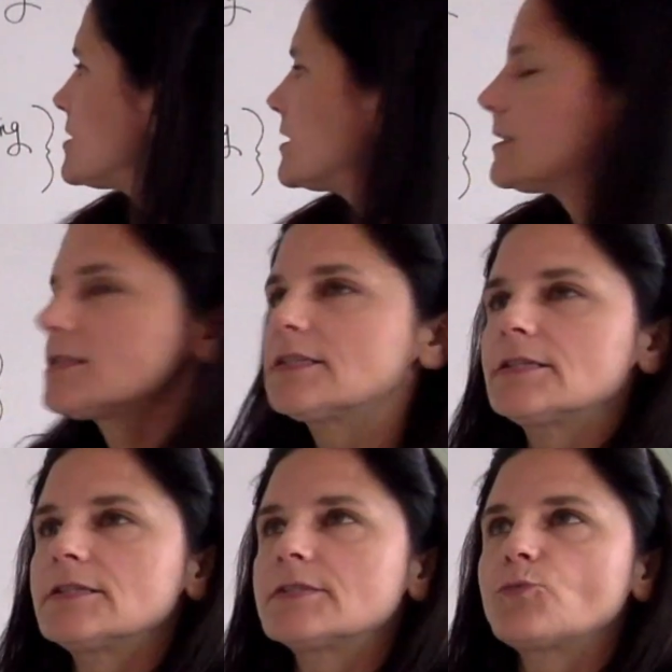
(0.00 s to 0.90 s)

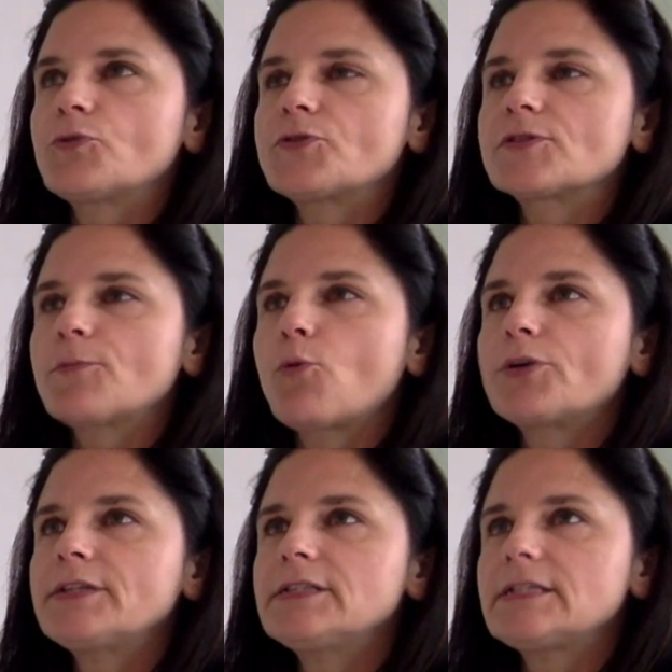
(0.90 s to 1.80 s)
sentences with the
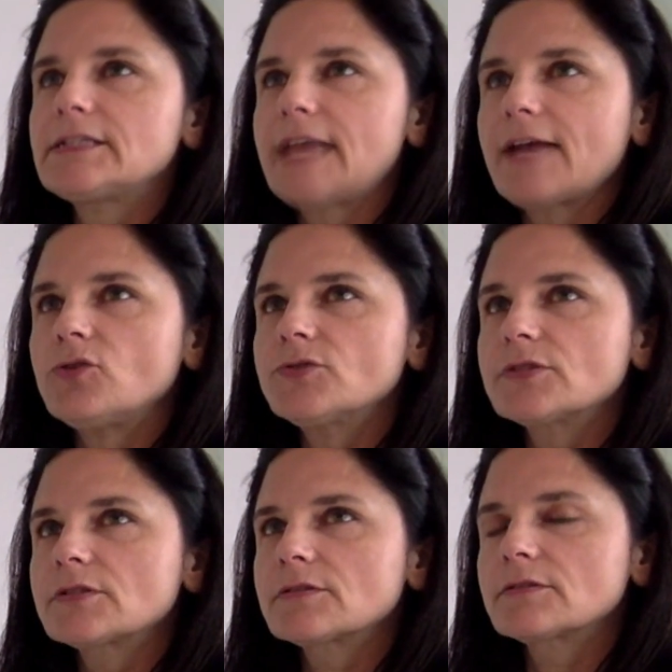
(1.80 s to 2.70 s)
supporting
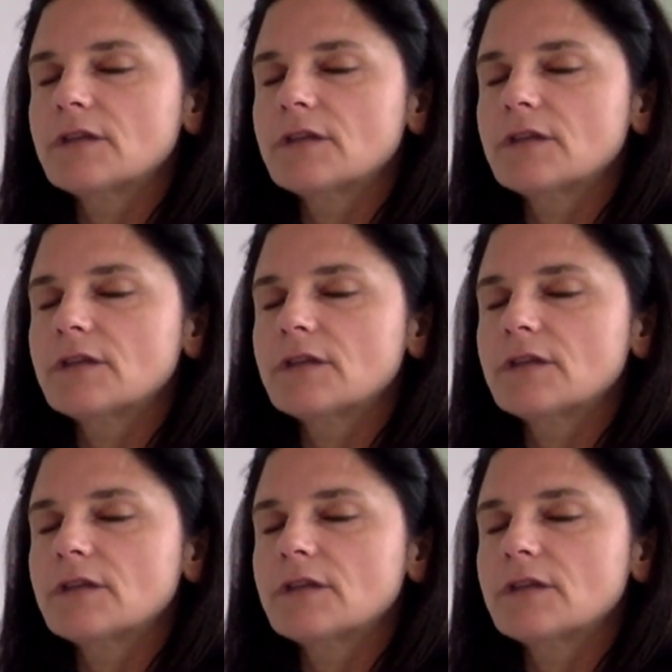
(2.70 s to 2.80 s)
details.